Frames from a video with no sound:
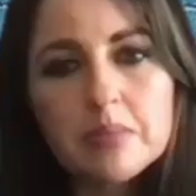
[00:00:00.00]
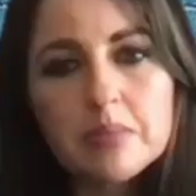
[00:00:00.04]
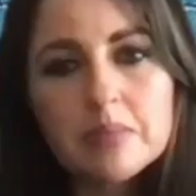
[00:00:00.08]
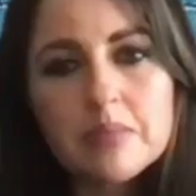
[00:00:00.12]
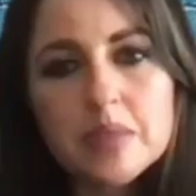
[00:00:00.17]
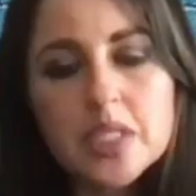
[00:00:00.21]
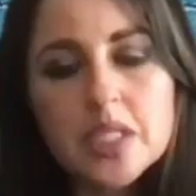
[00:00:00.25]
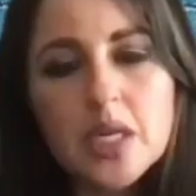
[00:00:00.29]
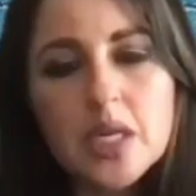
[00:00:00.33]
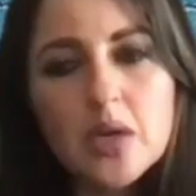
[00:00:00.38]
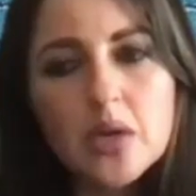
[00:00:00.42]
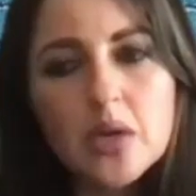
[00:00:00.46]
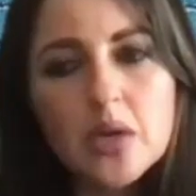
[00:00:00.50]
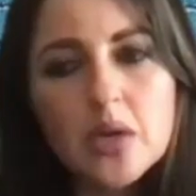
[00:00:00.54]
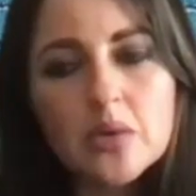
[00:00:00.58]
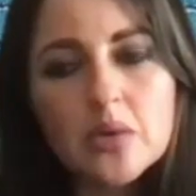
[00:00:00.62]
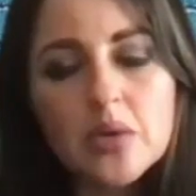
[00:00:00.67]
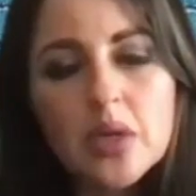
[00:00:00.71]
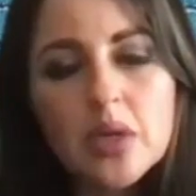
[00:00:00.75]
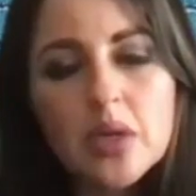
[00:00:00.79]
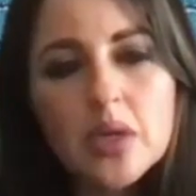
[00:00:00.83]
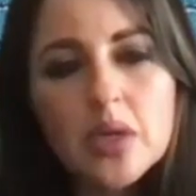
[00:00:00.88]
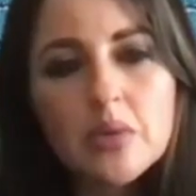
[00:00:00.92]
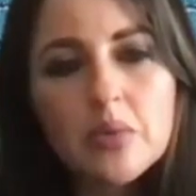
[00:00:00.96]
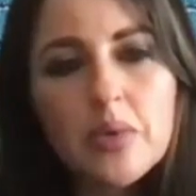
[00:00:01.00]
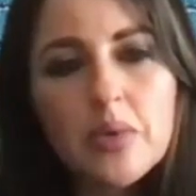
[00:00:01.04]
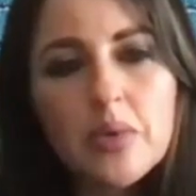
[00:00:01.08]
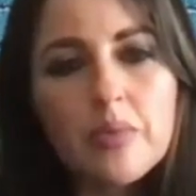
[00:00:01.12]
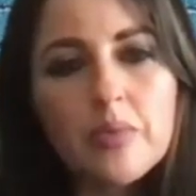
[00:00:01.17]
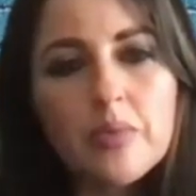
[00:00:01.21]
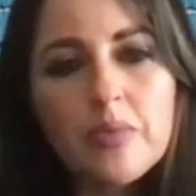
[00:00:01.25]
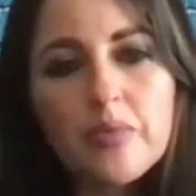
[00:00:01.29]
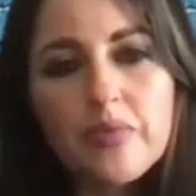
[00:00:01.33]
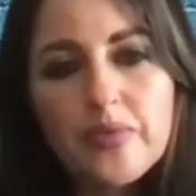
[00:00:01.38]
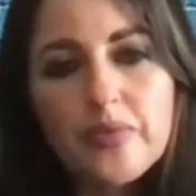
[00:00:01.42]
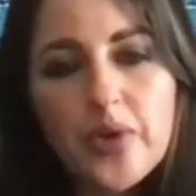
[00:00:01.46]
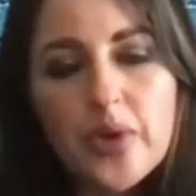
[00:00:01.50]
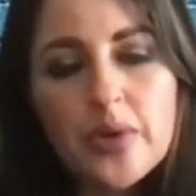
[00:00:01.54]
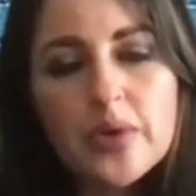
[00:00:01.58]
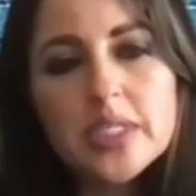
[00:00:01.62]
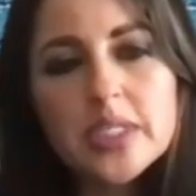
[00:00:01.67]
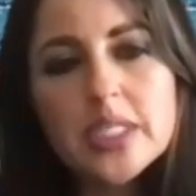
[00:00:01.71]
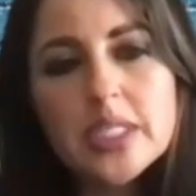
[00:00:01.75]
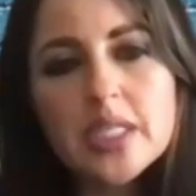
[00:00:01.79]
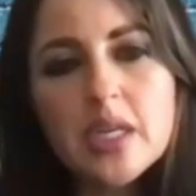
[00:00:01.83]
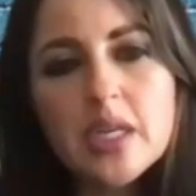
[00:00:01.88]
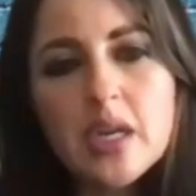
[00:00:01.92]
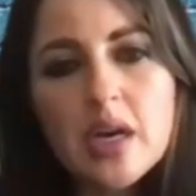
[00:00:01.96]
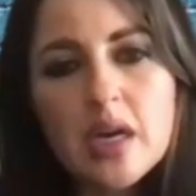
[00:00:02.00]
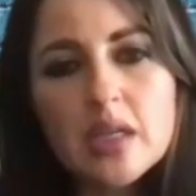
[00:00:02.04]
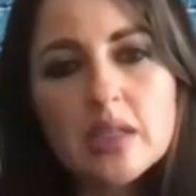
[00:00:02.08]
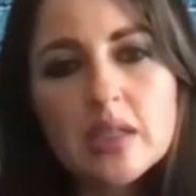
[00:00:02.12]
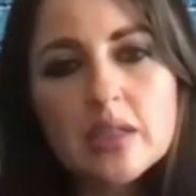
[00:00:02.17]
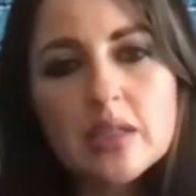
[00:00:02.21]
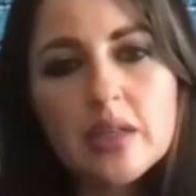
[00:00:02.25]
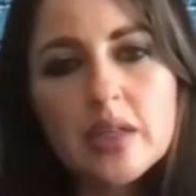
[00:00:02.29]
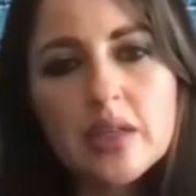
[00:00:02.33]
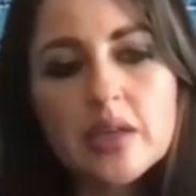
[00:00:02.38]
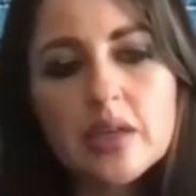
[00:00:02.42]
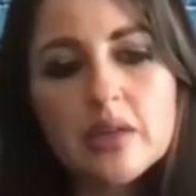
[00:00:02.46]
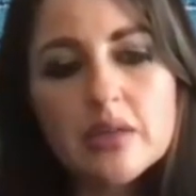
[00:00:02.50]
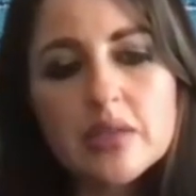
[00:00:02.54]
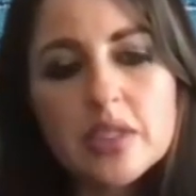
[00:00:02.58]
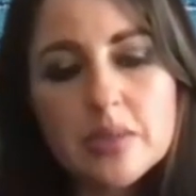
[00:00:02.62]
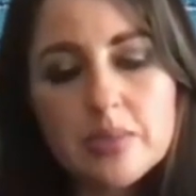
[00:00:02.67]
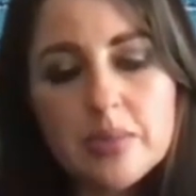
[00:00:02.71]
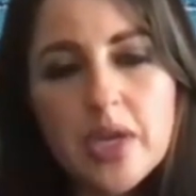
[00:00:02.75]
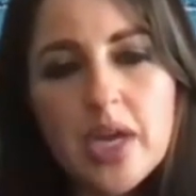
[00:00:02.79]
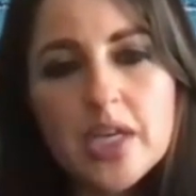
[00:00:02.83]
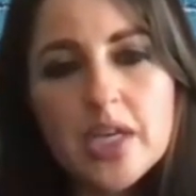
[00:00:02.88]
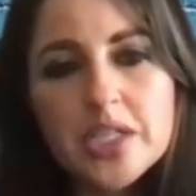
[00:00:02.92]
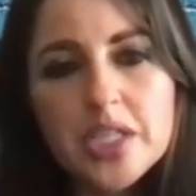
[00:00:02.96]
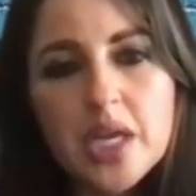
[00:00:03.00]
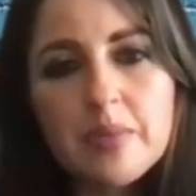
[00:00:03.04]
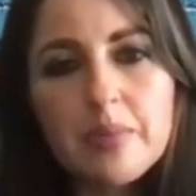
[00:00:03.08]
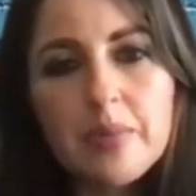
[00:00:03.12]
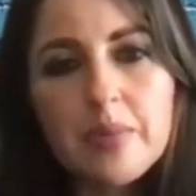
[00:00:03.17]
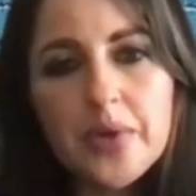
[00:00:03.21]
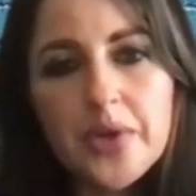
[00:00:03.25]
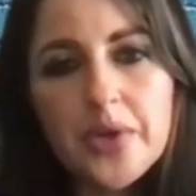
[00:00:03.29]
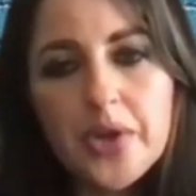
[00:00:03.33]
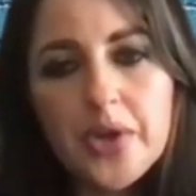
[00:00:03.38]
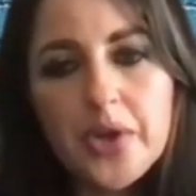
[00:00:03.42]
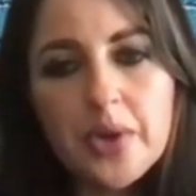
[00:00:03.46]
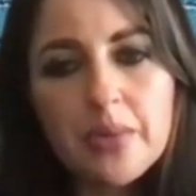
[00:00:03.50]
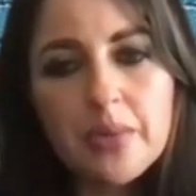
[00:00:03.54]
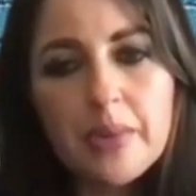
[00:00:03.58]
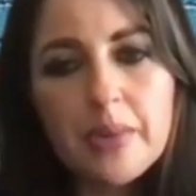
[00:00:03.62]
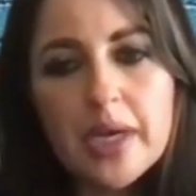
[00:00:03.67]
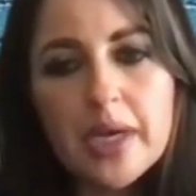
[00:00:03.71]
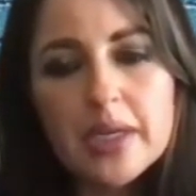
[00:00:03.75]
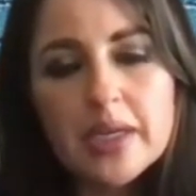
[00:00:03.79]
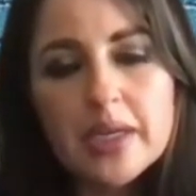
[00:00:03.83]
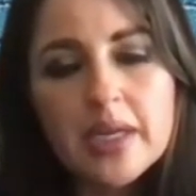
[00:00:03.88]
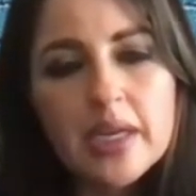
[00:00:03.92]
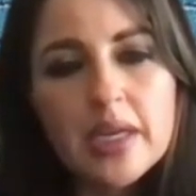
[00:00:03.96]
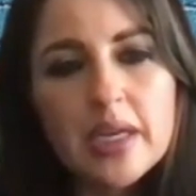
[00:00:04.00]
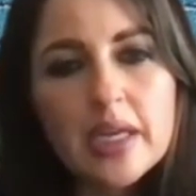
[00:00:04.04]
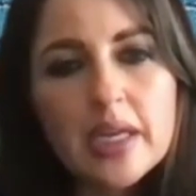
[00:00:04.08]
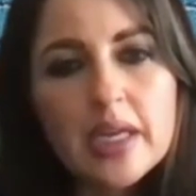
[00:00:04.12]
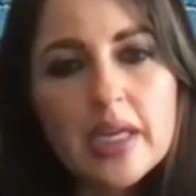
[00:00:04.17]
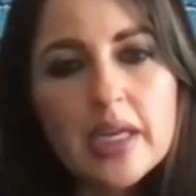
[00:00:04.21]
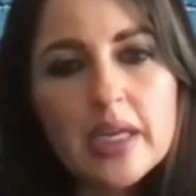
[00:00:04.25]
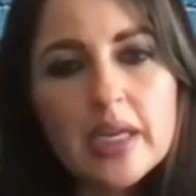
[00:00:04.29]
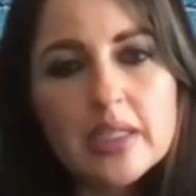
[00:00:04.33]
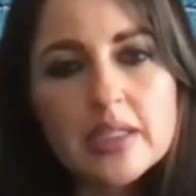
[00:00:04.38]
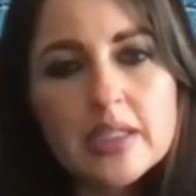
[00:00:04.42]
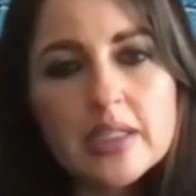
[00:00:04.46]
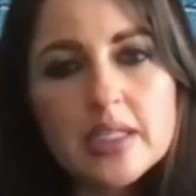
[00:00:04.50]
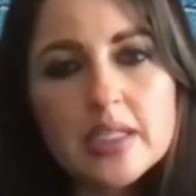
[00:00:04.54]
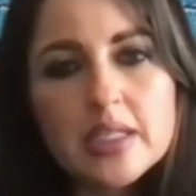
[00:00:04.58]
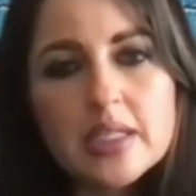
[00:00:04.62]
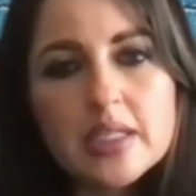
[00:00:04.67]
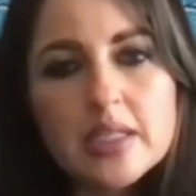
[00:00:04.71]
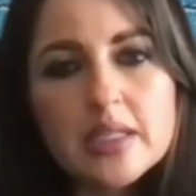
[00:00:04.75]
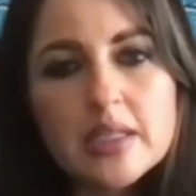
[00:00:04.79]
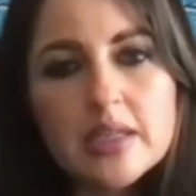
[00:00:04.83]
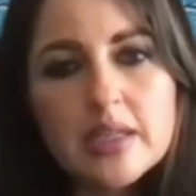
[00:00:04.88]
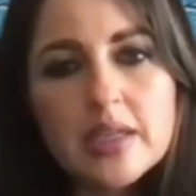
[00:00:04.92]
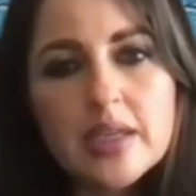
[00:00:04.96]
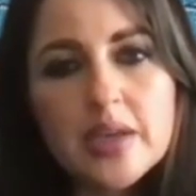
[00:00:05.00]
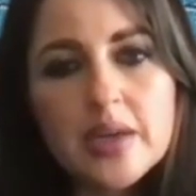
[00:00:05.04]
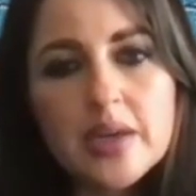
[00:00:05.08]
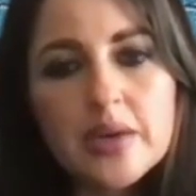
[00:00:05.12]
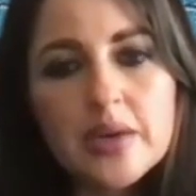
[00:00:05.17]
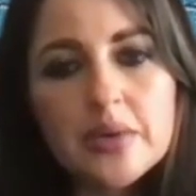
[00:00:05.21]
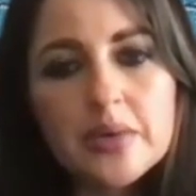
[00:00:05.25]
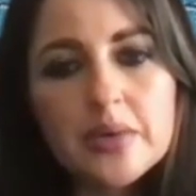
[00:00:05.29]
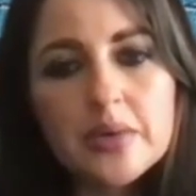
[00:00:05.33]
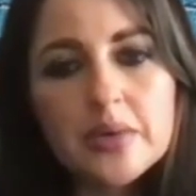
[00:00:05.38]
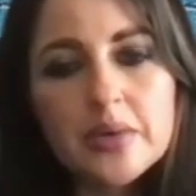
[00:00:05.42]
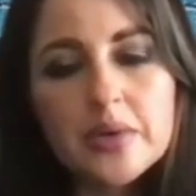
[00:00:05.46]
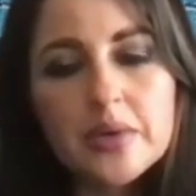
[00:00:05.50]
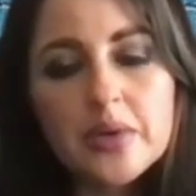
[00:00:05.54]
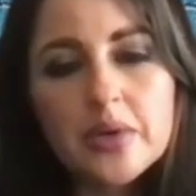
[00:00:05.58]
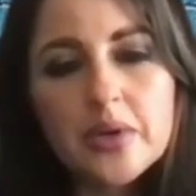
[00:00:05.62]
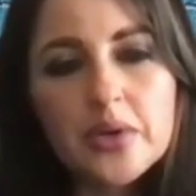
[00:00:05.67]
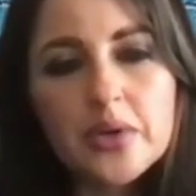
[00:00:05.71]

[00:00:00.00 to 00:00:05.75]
So when focusing on, you know, supply chain procurement, it's, you know,